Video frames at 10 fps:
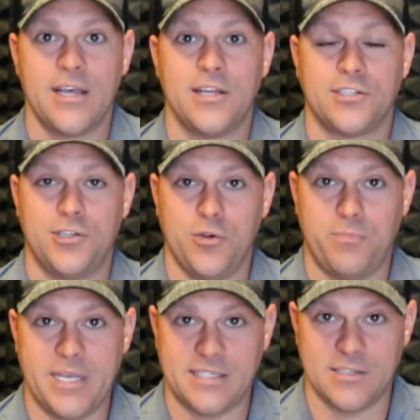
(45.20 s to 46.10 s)
to do
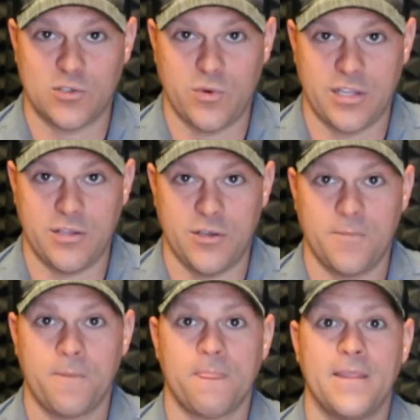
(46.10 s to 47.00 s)
business with you
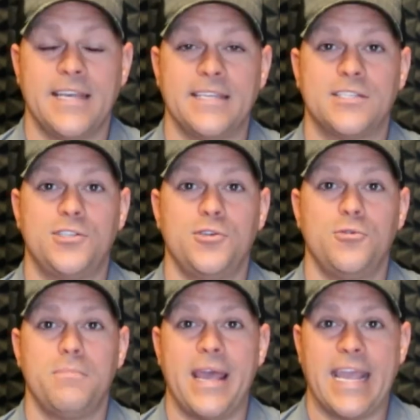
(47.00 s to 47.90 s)
is to
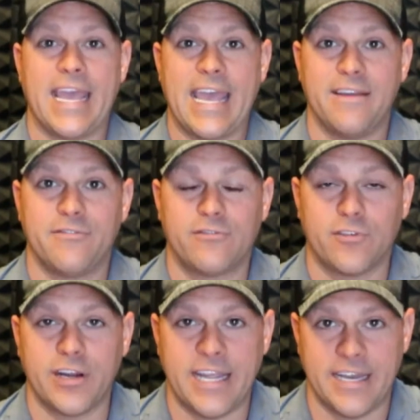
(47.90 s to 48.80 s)
make a
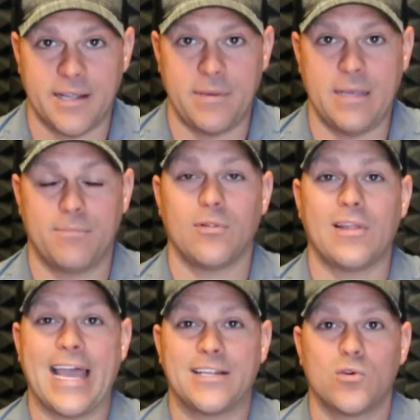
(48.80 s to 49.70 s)
friend. People
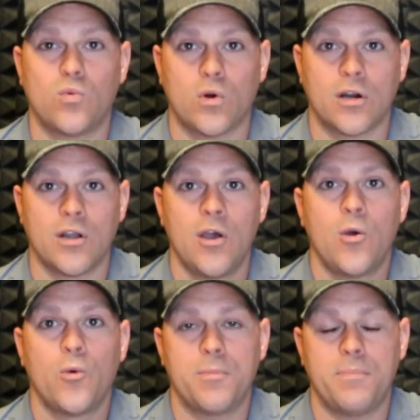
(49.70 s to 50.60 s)
like to work
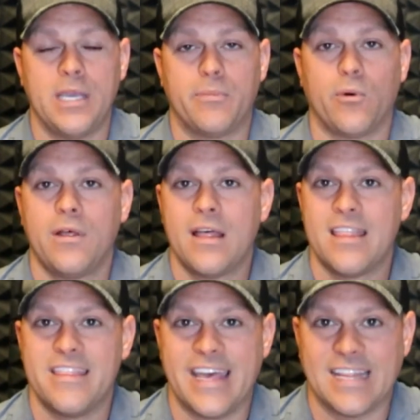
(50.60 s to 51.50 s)
with people
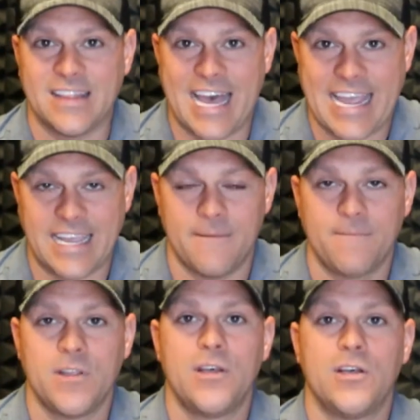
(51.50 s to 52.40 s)
they like.
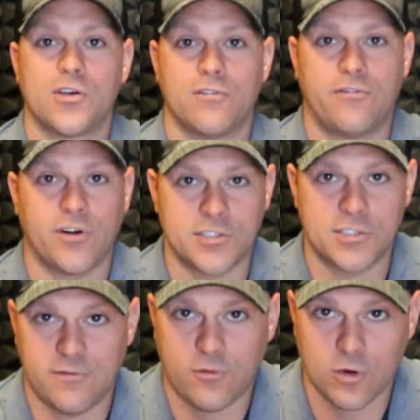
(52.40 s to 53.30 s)
So, first
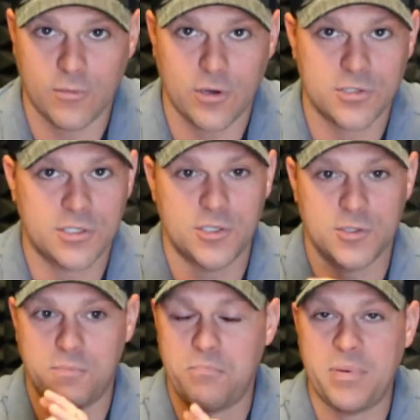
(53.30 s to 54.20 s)
and foremost, just
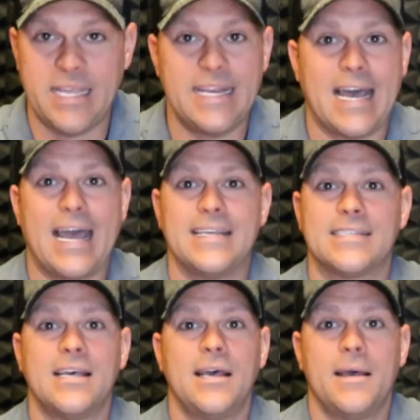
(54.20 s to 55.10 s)
be
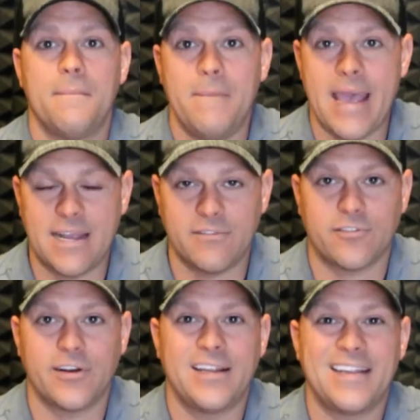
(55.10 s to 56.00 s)
nice, make a
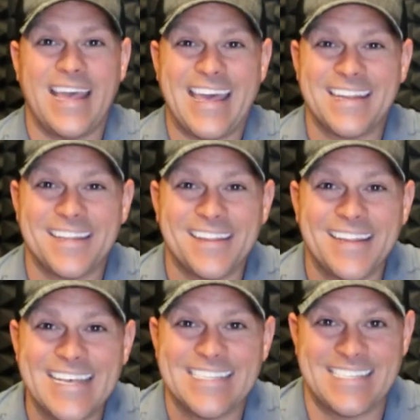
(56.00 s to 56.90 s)
friend, and
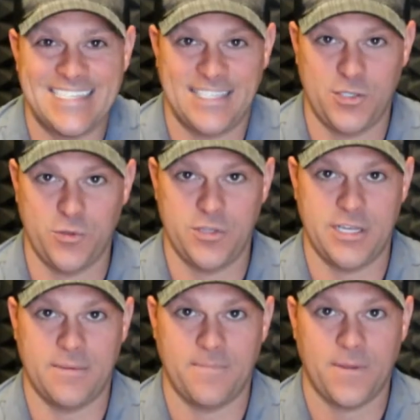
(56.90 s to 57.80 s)
listen to
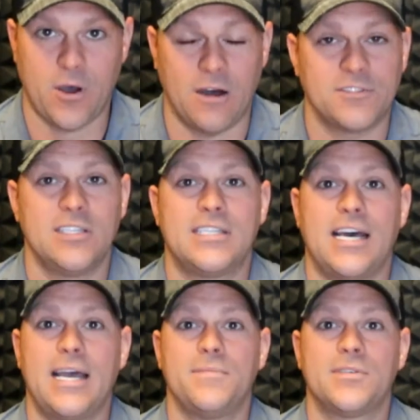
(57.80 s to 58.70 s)
them.
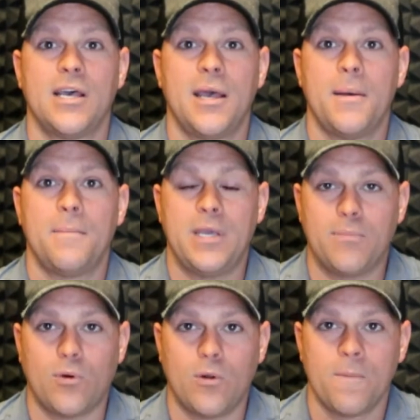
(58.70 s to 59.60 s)
Oftentimes,
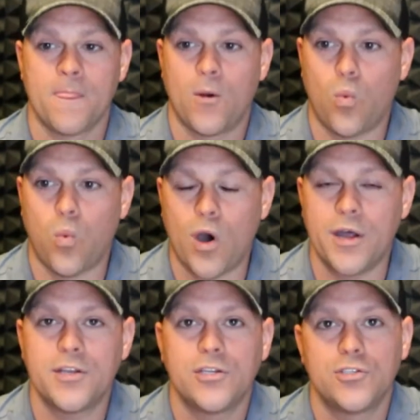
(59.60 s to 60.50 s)
people
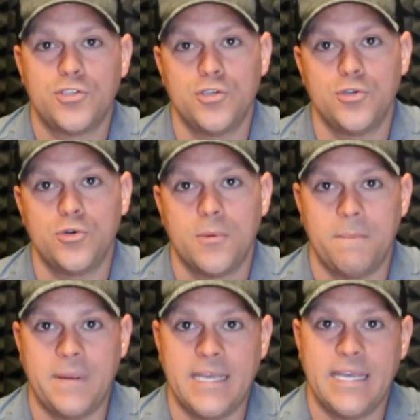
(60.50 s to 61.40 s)
want to
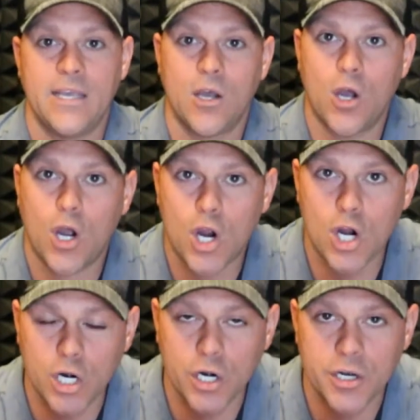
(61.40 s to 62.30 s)
be
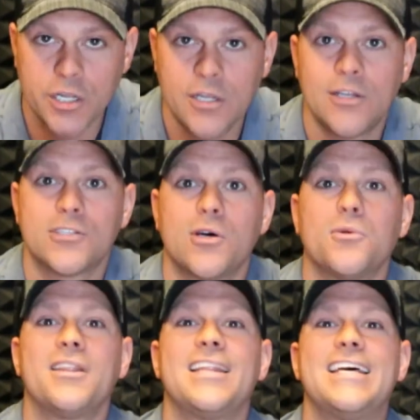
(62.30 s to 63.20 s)
heard. So
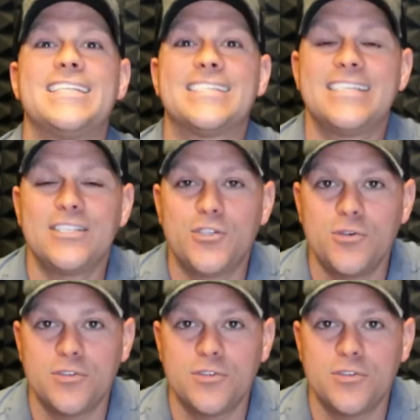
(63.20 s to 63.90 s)
listen to